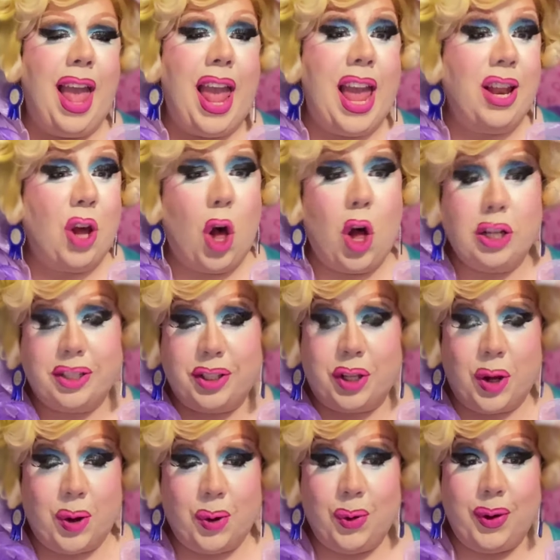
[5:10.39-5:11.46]
And
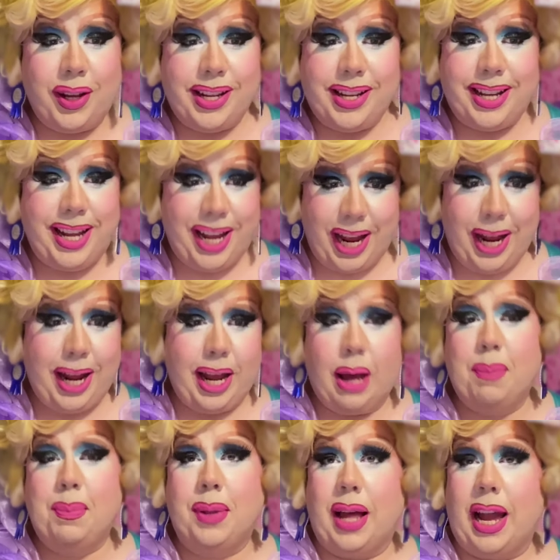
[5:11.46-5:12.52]
also, he
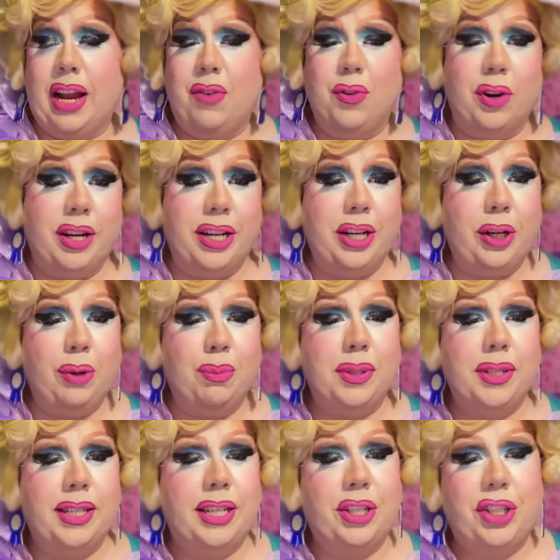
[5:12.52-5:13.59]
applied for a new
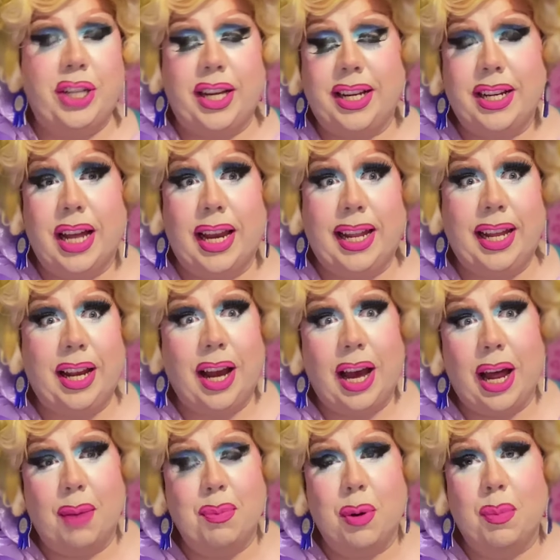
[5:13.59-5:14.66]
position that he
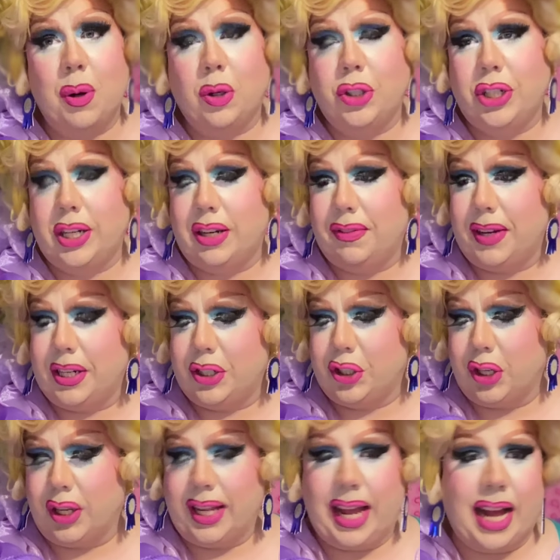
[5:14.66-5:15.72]
got a promotion
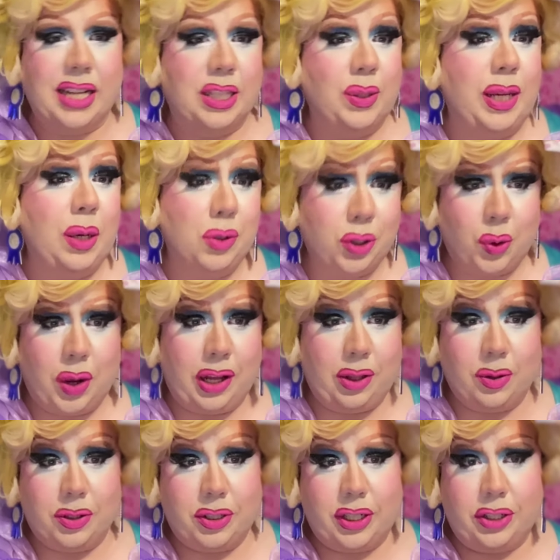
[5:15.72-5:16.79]
eventually at. So he was going
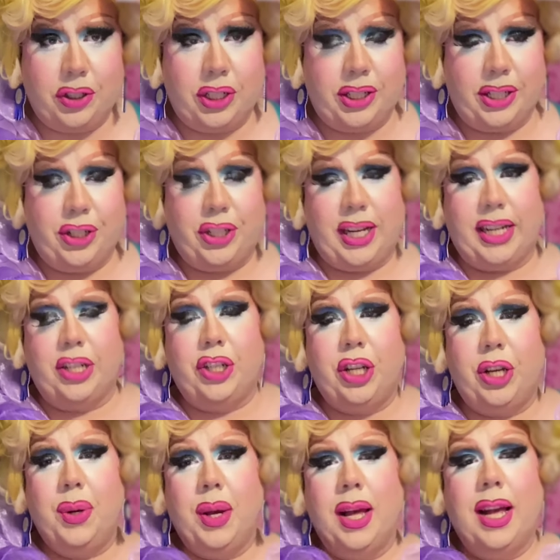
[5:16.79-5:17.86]
through a transition change too.